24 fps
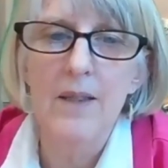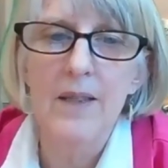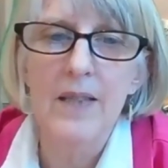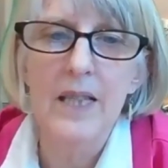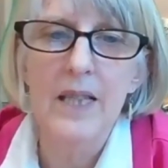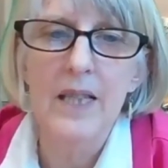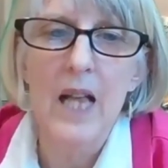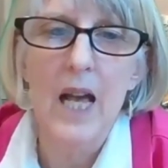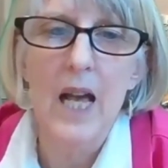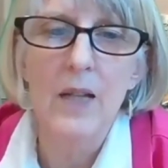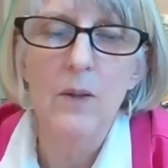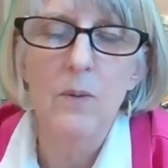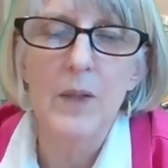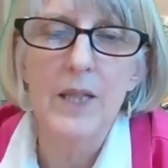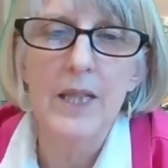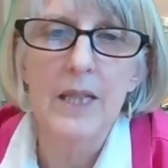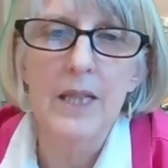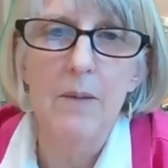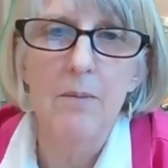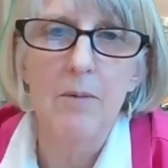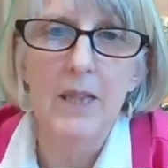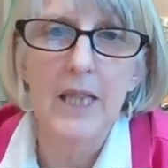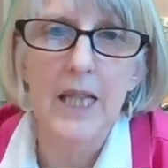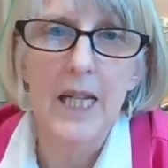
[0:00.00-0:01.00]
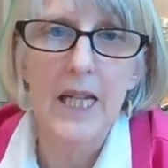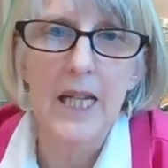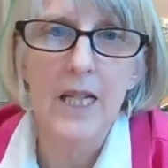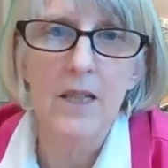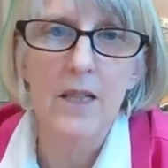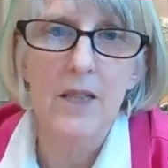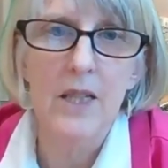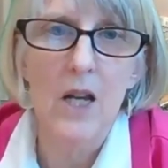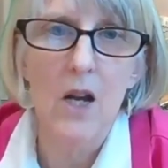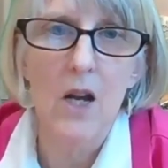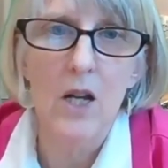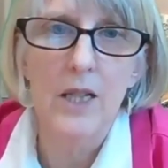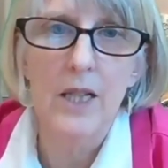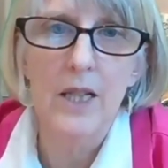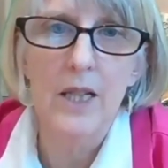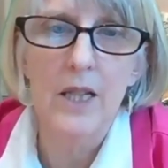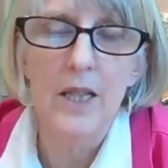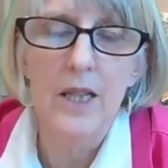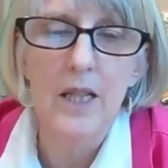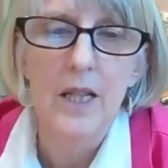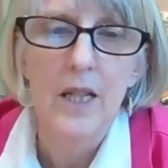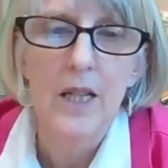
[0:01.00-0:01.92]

slide with some links on it